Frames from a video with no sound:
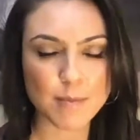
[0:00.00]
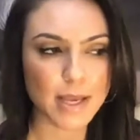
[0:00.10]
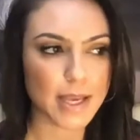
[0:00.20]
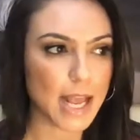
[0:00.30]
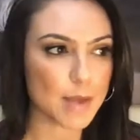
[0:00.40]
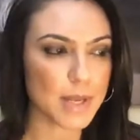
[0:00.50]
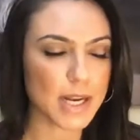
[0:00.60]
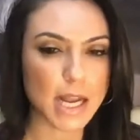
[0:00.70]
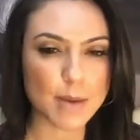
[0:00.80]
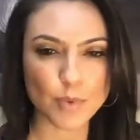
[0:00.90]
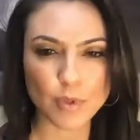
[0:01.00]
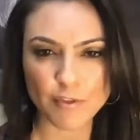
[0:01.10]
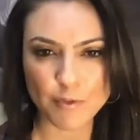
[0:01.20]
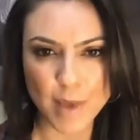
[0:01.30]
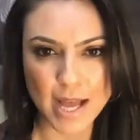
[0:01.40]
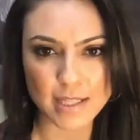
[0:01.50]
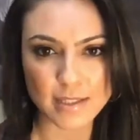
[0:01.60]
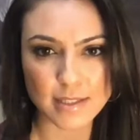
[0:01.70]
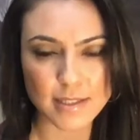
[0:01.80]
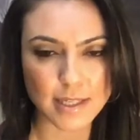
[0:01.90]
It had been a couple of
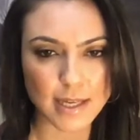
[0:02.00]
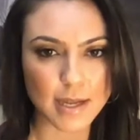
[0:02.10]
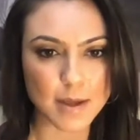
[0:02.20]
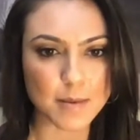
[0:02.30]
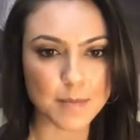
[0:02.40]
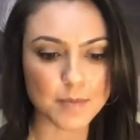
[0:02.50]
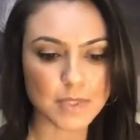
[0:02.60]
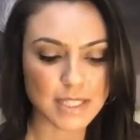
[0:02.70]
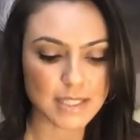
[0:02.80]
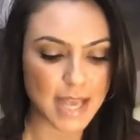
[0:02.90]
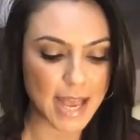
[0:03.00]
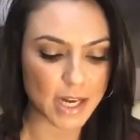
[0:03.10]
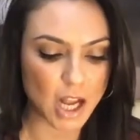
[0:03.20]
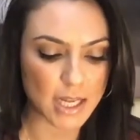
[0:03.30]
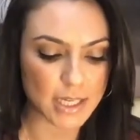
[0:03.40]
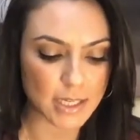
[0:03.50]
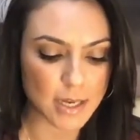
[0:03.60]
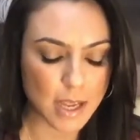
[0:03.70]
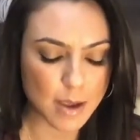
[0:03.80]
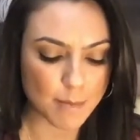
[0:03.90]
months since I had gotten
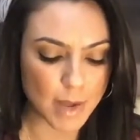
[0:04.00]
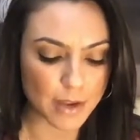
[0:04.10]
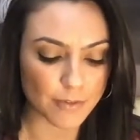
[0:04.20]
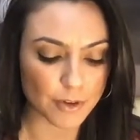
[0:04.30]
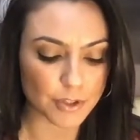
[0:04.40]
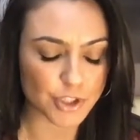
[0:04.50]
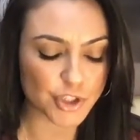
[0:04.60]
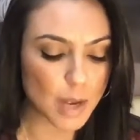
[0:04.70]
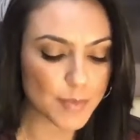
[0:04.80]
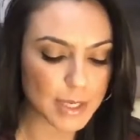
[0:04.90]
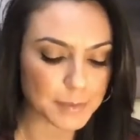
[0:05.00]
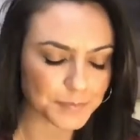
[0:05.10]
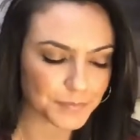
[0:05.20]
my first job there.